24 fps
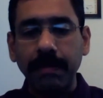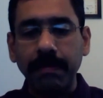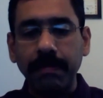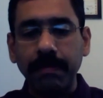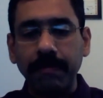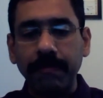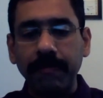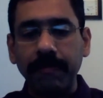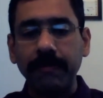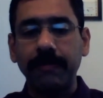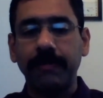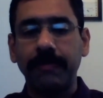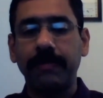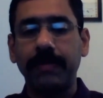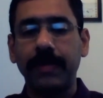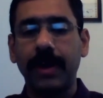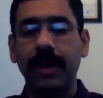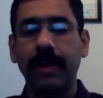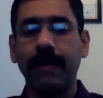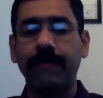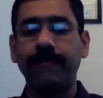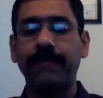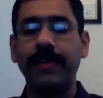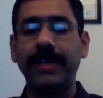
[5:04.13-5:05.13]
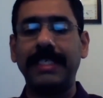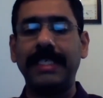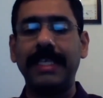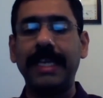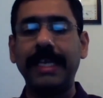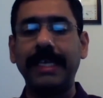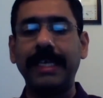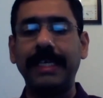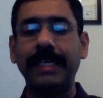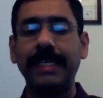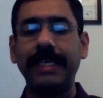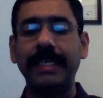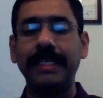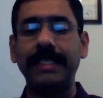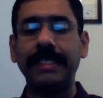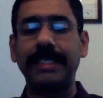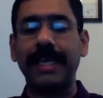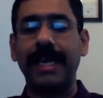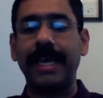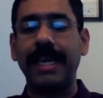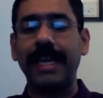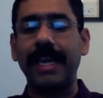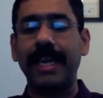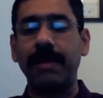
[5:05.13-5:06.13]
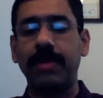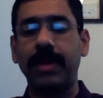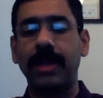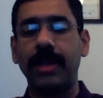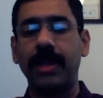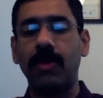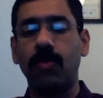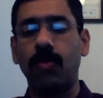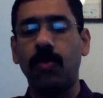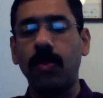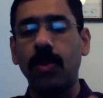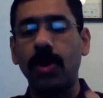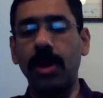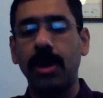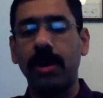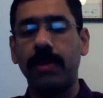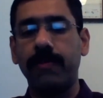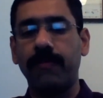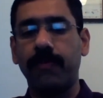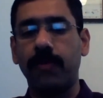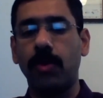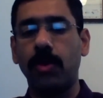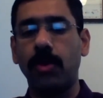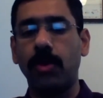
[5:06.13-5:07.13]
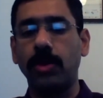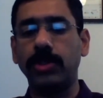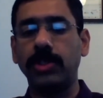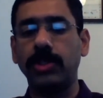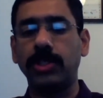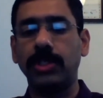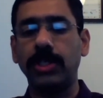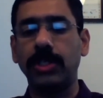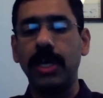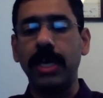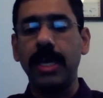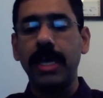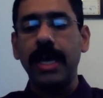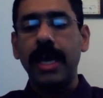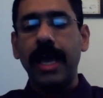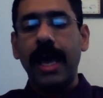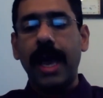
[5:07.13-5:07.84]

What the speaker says: the facilities, enable workforce,